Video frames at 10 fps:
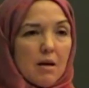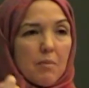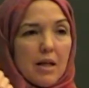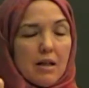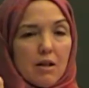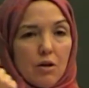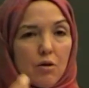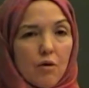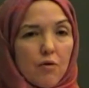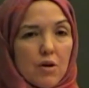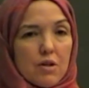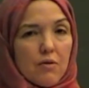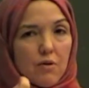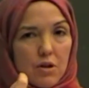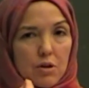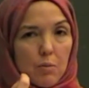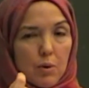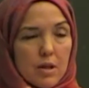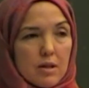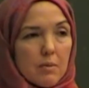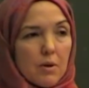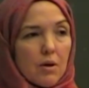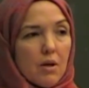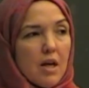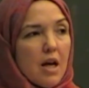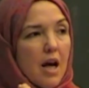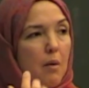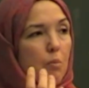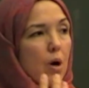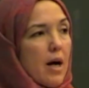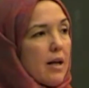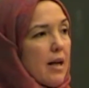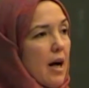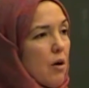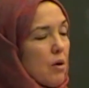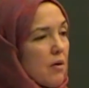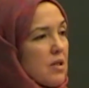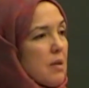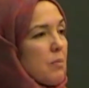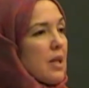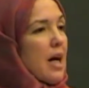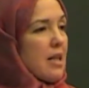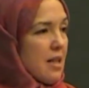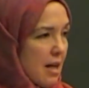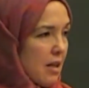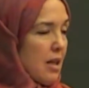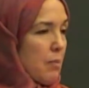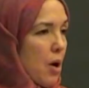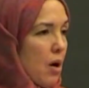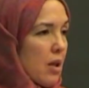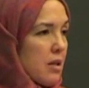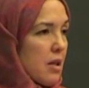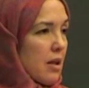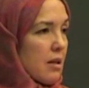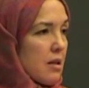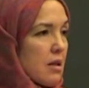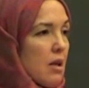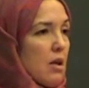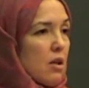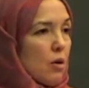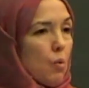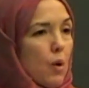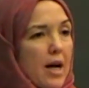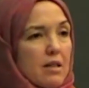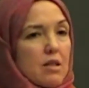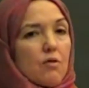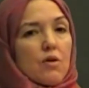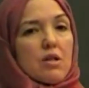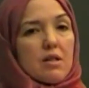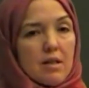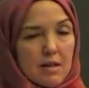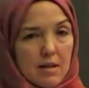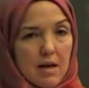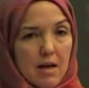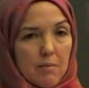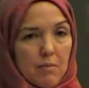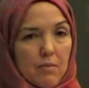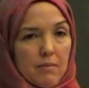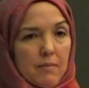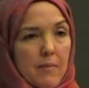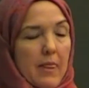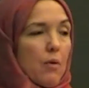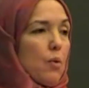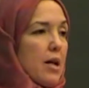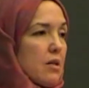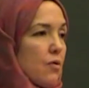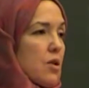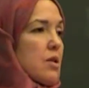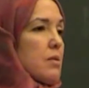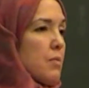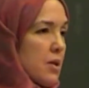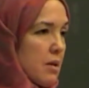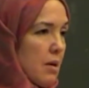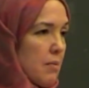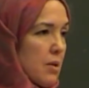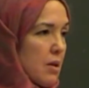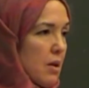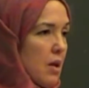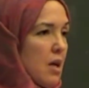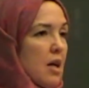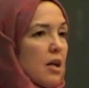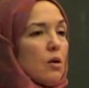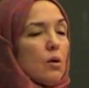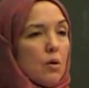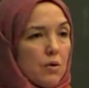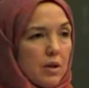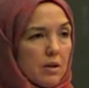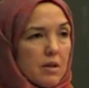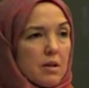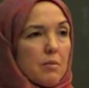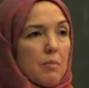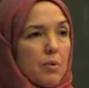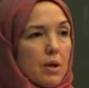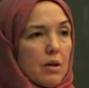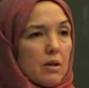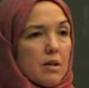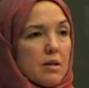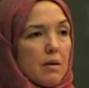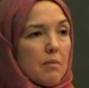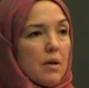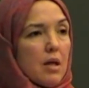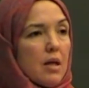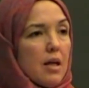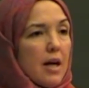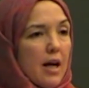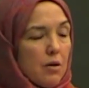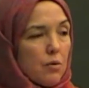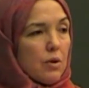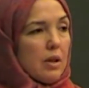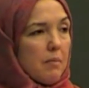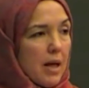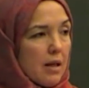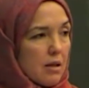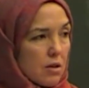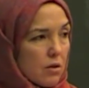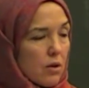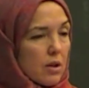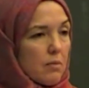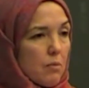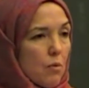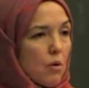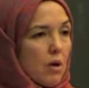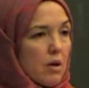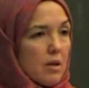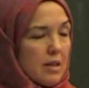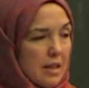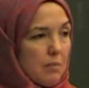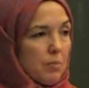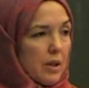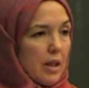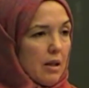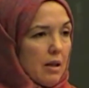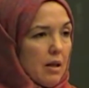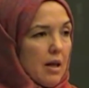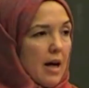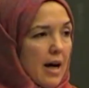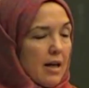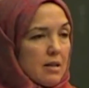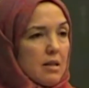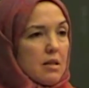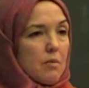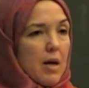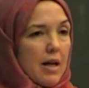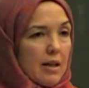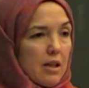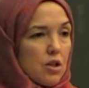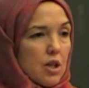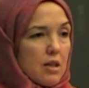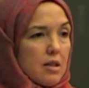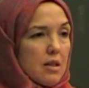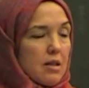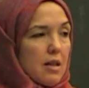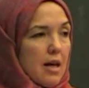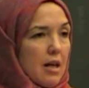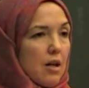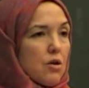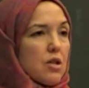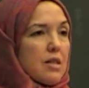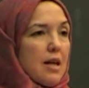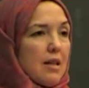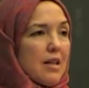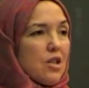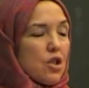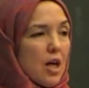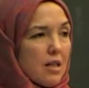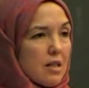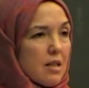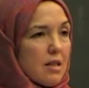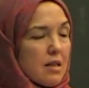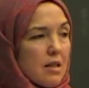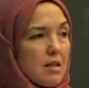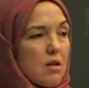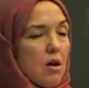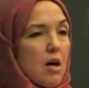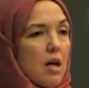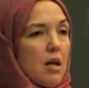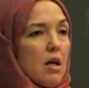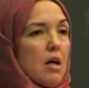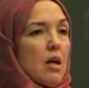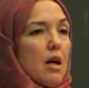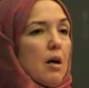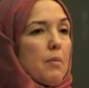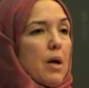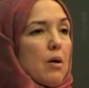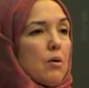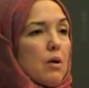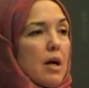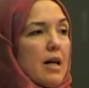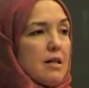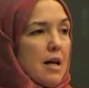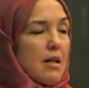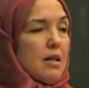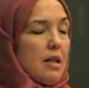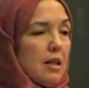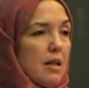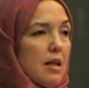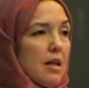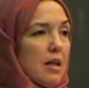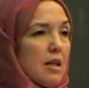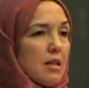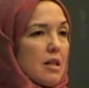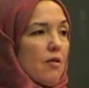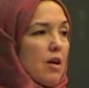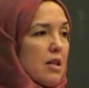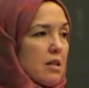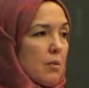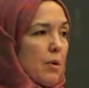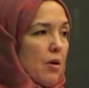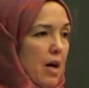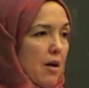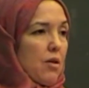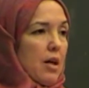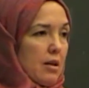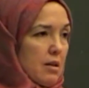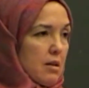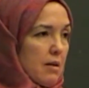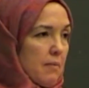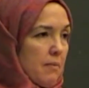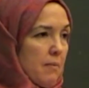it and made it a universal principle and brought it out of simply identity politics, the West versus Islam, the West versus Muslims, colonialism, imperialism, and really made us look more deeply at systematic injustice and understand that justice is not about identity, it's about ethics,